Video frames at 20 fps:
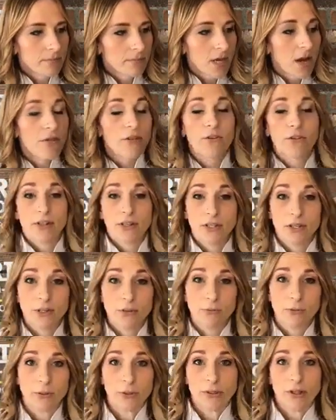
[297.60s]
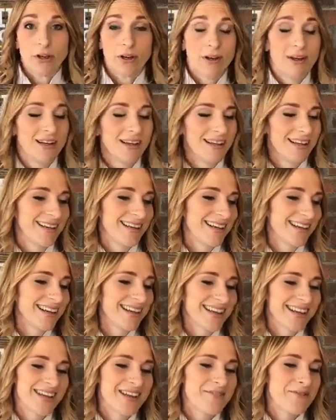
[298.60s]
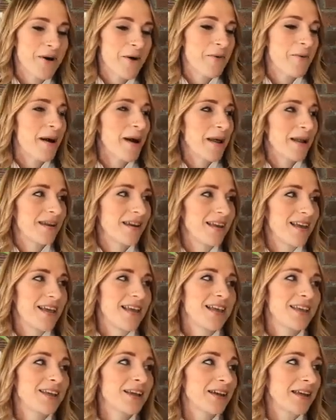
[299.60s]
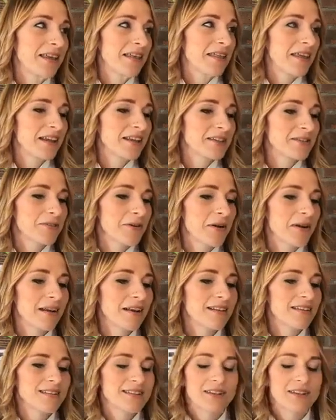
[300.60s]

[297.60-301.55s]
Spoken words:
Other than your arugula, you don't want yucky things growing.